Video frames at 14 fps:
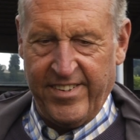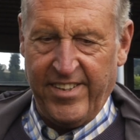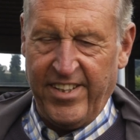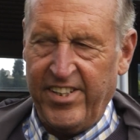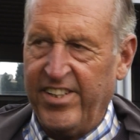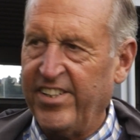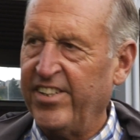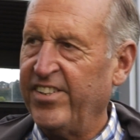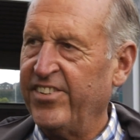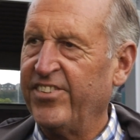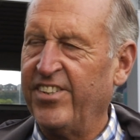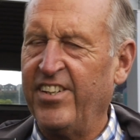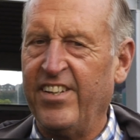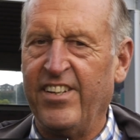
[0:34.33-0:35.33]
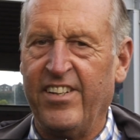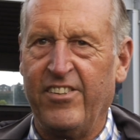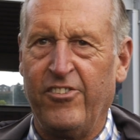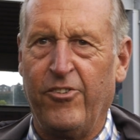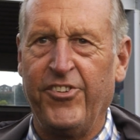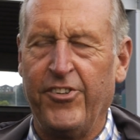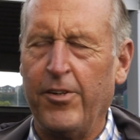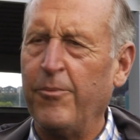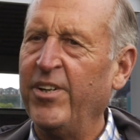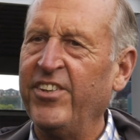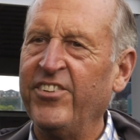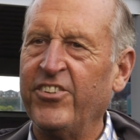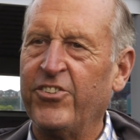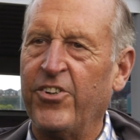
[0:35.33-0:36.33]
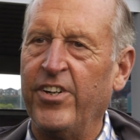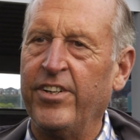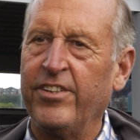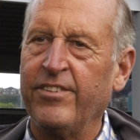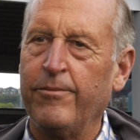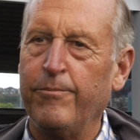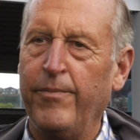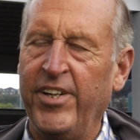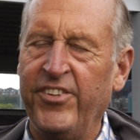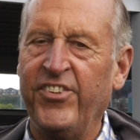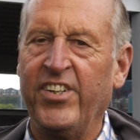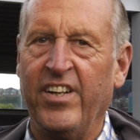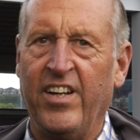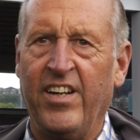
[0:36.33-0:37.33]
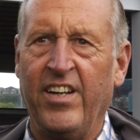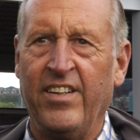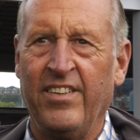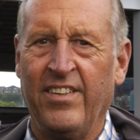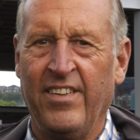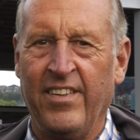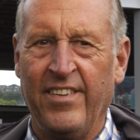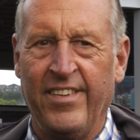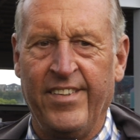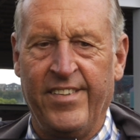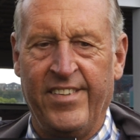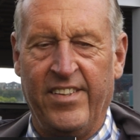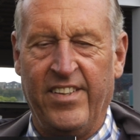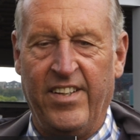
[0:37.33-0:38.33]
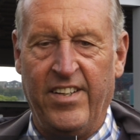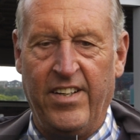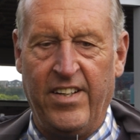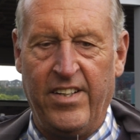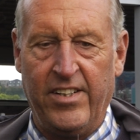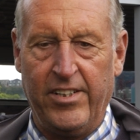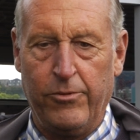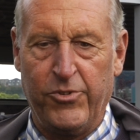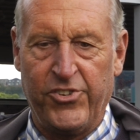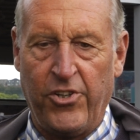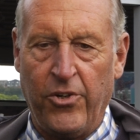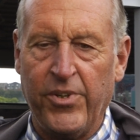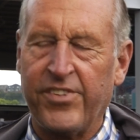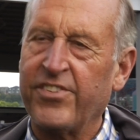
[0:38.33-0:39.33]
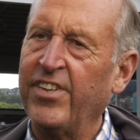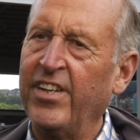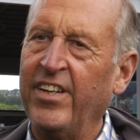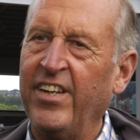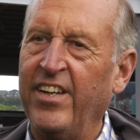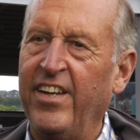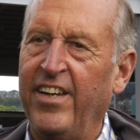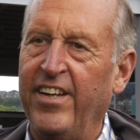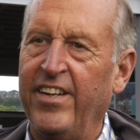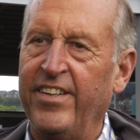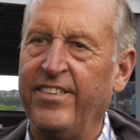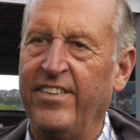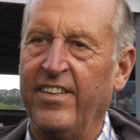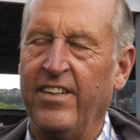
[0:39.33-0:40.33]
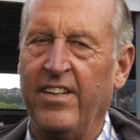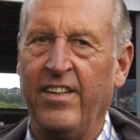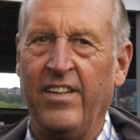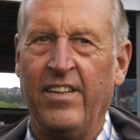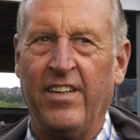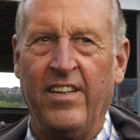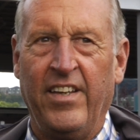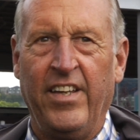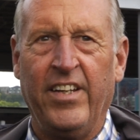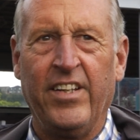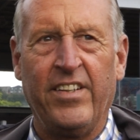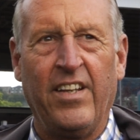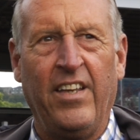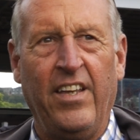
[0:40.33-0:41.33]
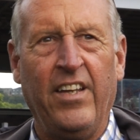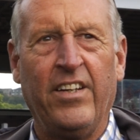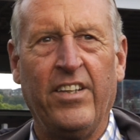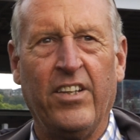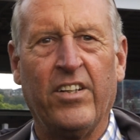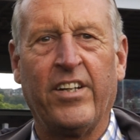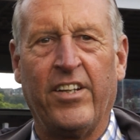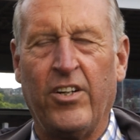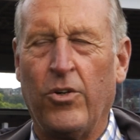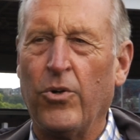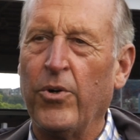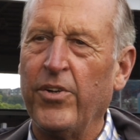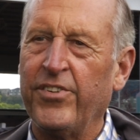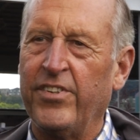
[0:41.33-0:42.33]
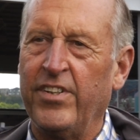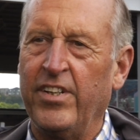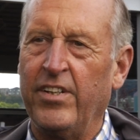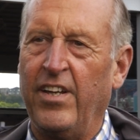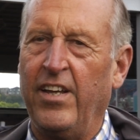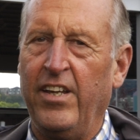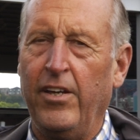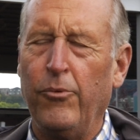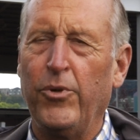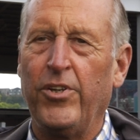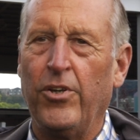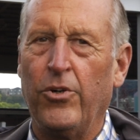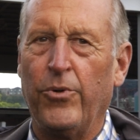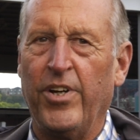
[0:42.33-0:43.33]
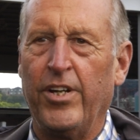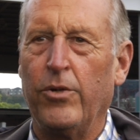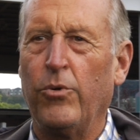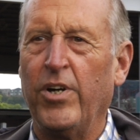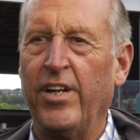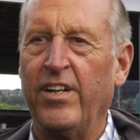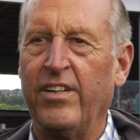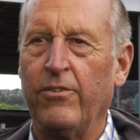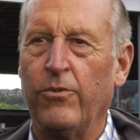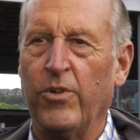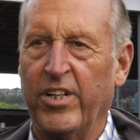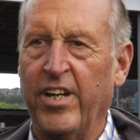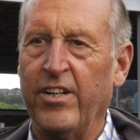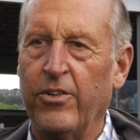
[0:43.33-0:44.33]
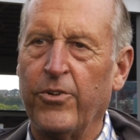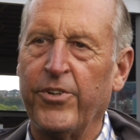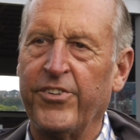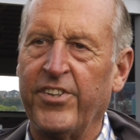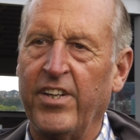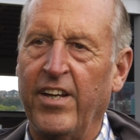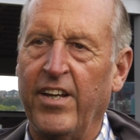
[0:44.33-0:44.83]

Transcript: He is, uh, was an amazing trainer, amazing guy. Uh, he was always thinking ahead. He could, he could look at a horse and he, would know right away what kind of horse he